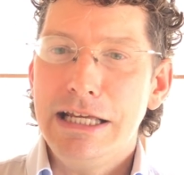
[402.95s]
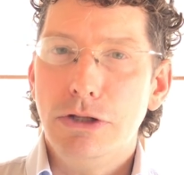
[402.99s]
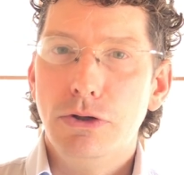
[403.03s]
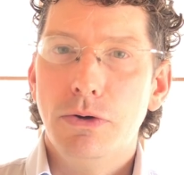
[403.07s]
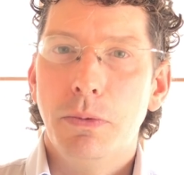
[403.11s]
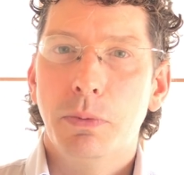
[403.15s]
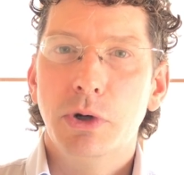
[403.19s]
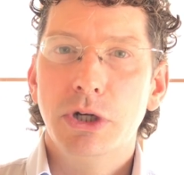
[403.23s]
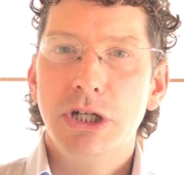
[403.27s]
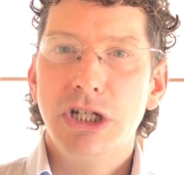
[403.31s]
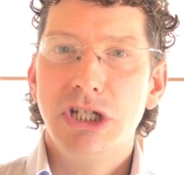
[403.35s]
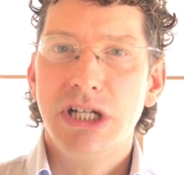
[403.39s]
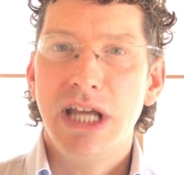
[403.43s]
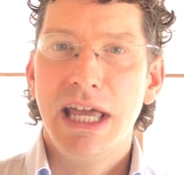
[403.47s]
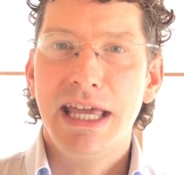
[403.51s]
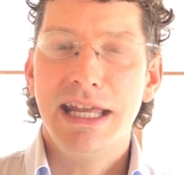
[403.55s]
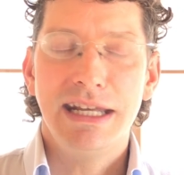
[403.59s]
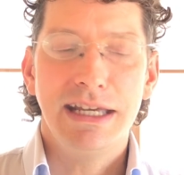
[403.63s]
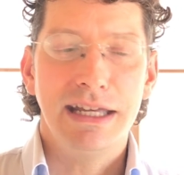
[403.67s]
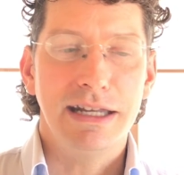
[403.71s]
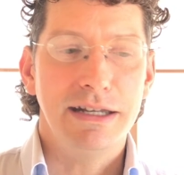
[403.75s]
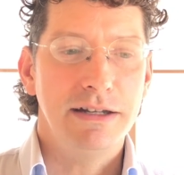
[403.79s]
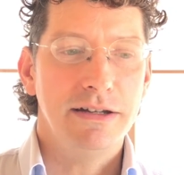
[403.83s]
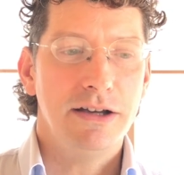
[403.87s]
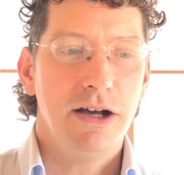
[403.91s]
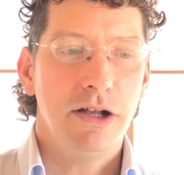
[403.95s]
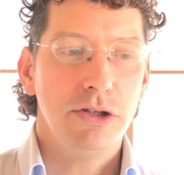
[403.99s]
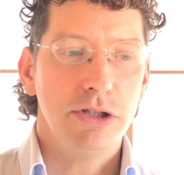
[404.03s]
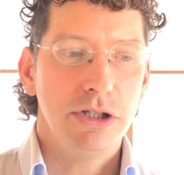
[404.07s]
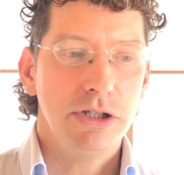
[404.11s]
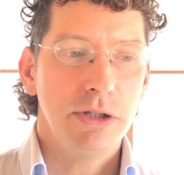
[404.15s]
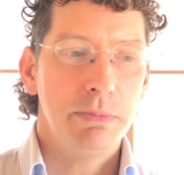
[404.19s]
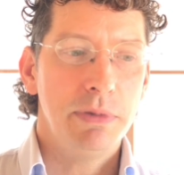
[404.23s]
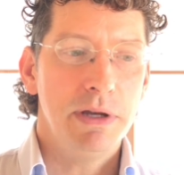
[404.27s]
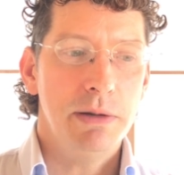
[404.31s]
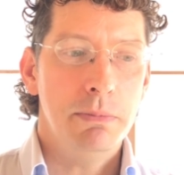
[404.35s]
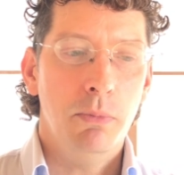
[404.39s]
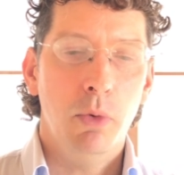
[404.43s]
You appreciate it a little
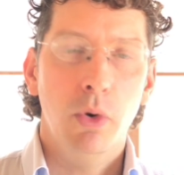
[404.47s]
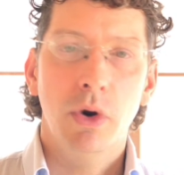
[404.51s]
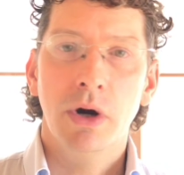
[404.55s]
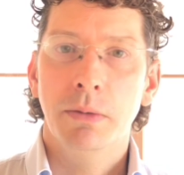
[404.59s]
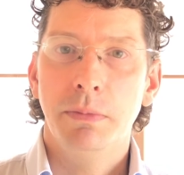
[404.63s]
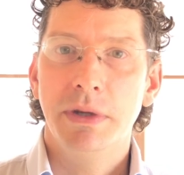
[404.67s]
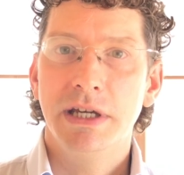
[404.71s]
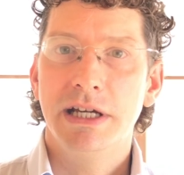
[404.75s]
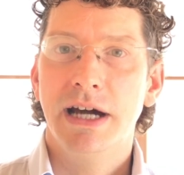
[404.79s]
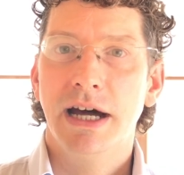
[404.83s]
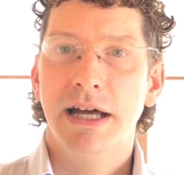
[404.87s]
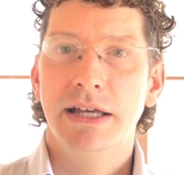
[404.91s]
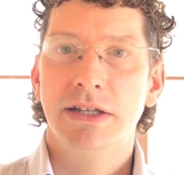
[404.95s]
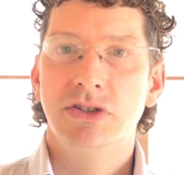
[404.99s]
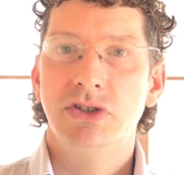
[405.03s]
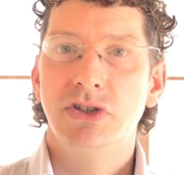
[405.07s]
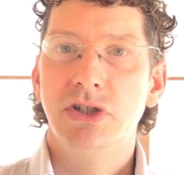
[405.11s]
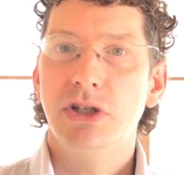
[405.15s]
bit more because,